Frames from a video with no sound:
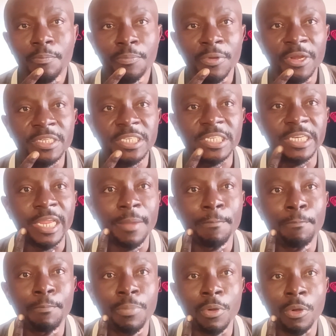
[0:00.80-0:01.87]

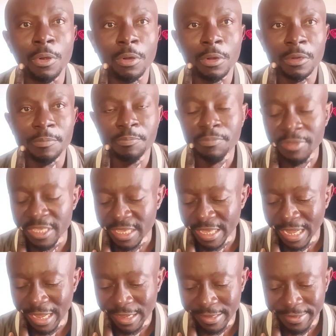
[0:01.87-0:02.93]
President Paul
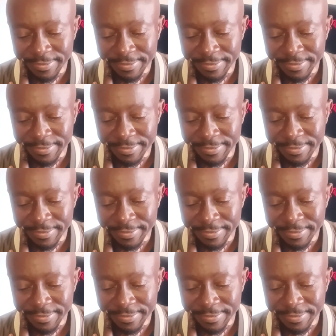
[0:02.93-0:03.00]
Biya